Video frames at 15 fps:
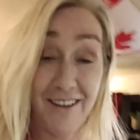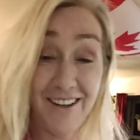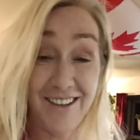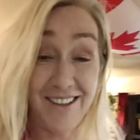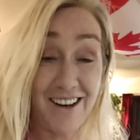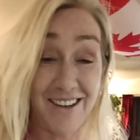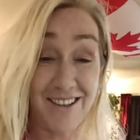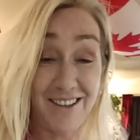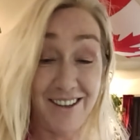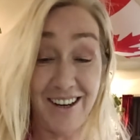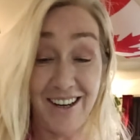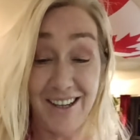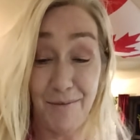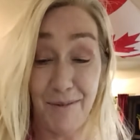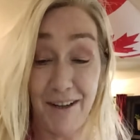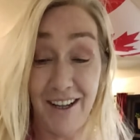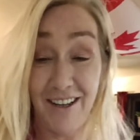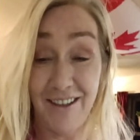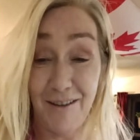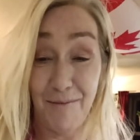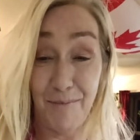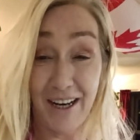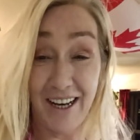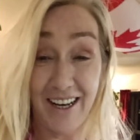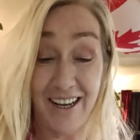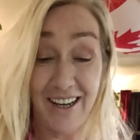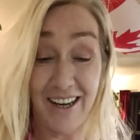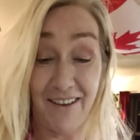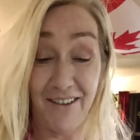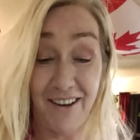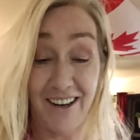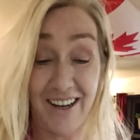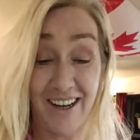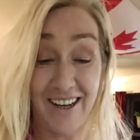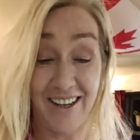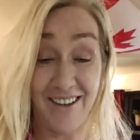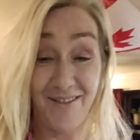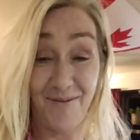Talk to you guys later. Bye. Have a good night.